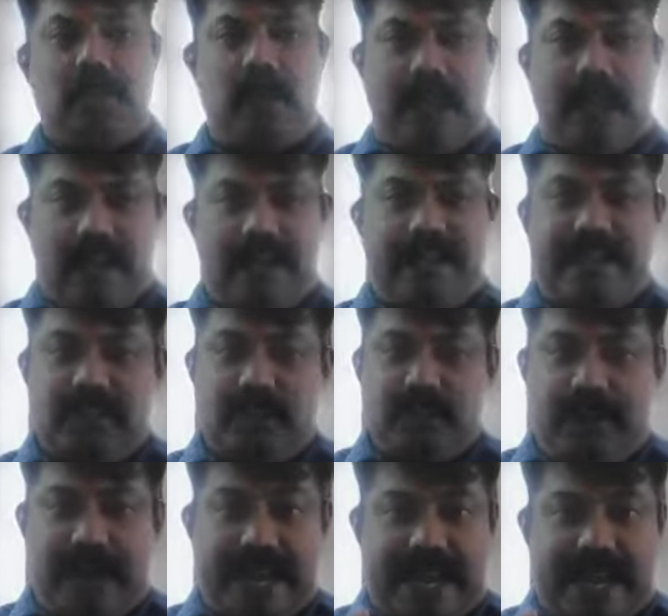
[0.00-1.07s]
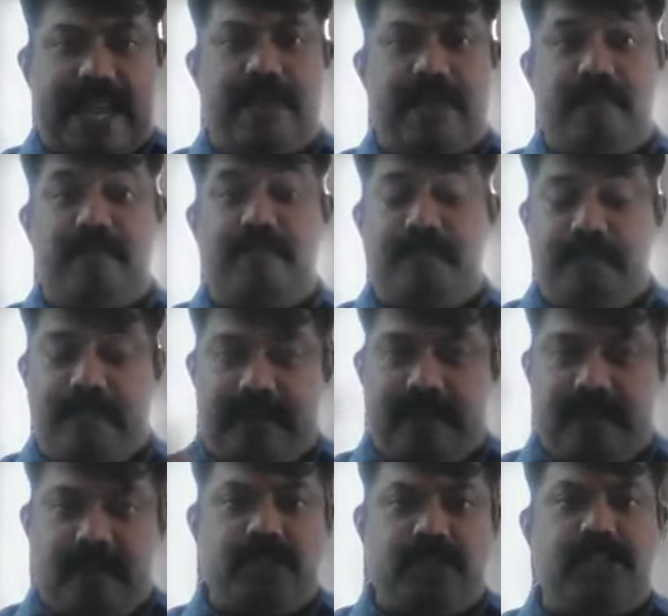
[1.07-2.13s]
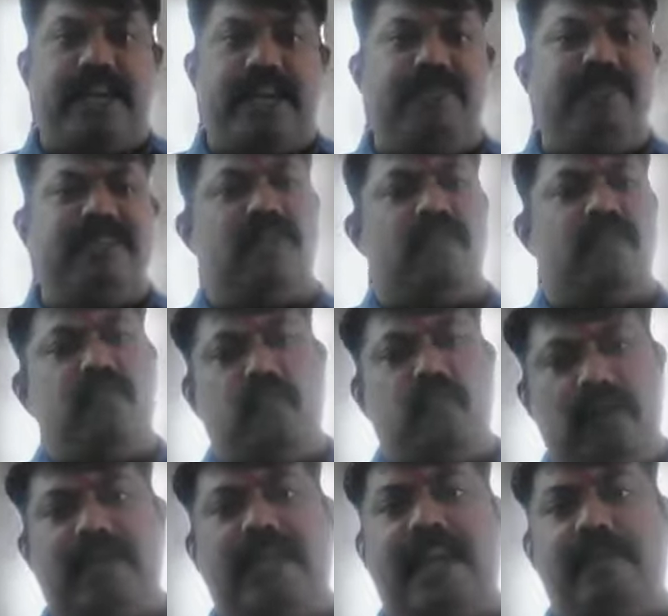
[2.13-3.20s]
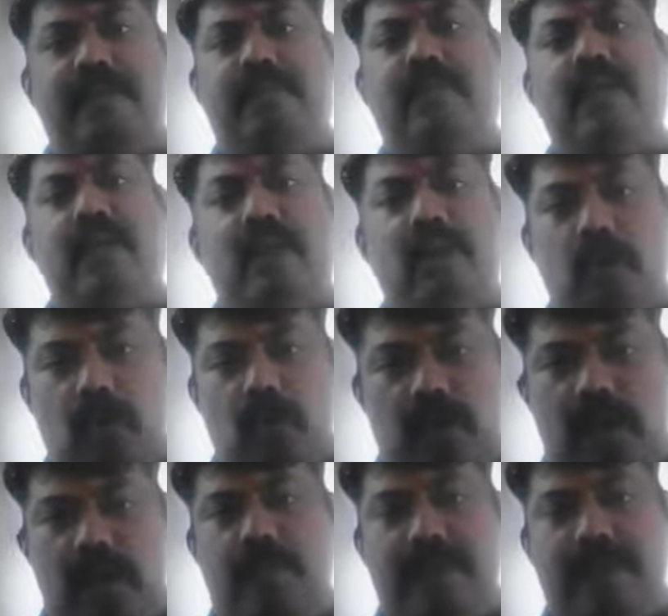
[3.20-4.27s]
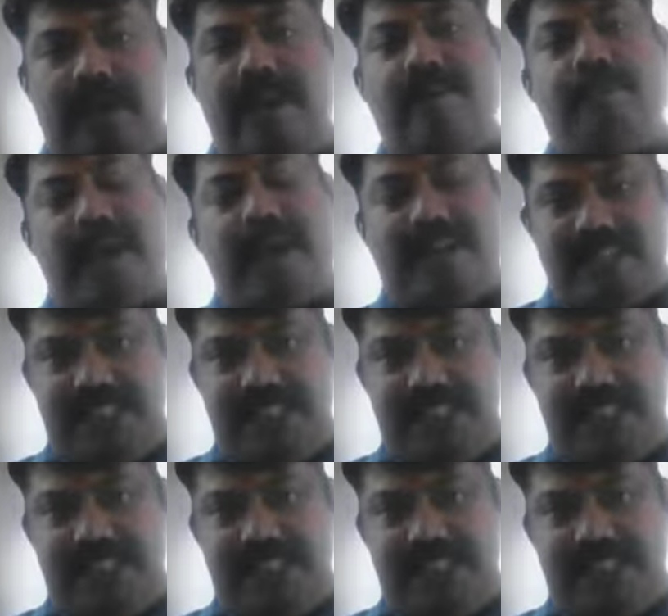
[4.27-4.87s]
So it's my aim. My future aim is a full-time low-carb diet